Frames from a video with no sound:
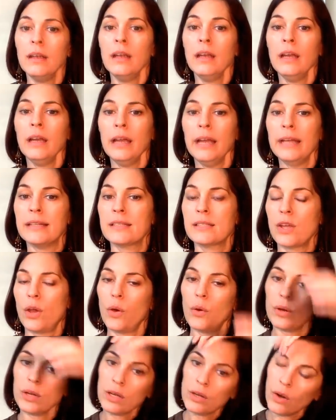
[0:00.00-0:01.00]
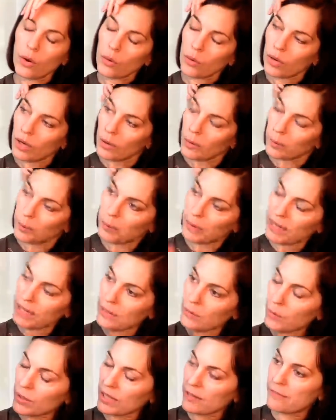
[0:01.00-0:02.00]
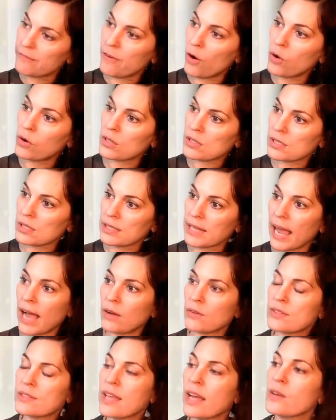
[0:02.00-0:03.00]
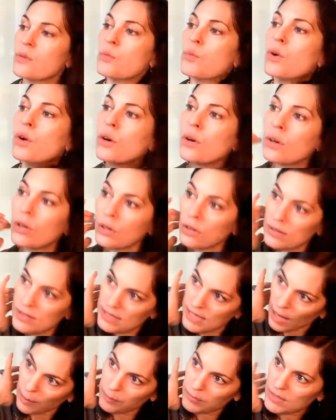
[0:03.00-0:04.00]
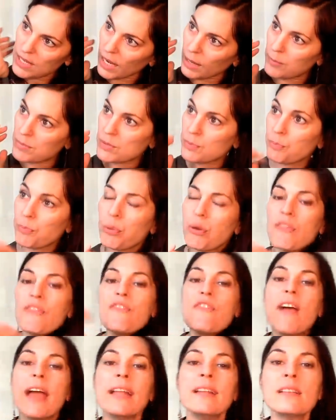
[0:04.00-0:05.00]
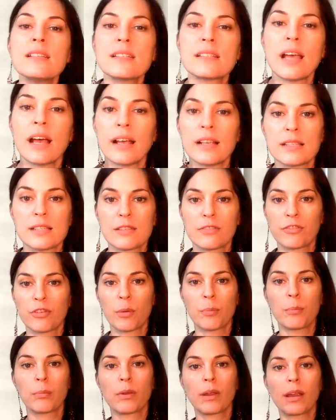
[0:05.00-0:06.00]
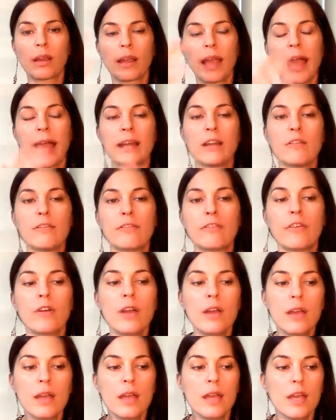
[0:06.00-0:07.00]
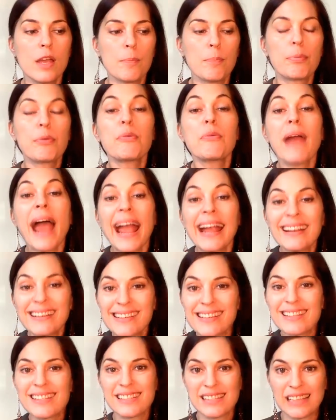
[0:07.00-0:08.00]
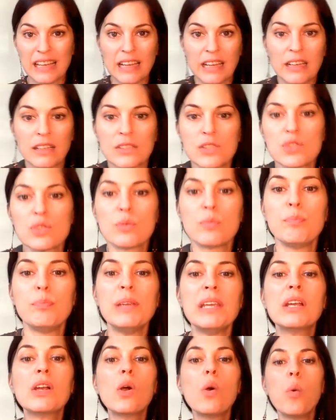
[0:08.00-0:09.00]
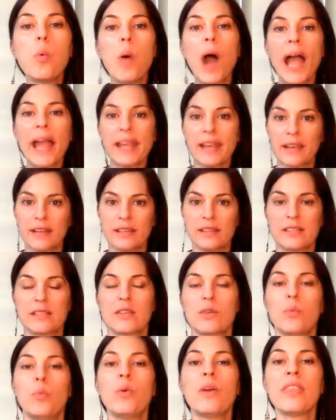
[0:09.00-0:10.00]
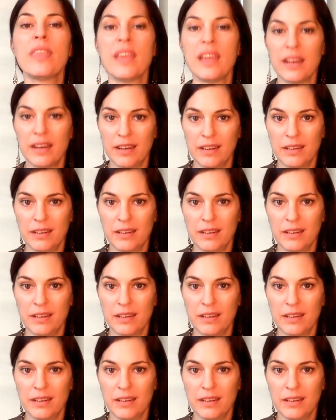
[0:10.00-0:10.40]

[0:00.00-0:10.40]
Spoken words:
And so, being really focused on the outside world sometimes prevents us from kind of practicing to be quiet within,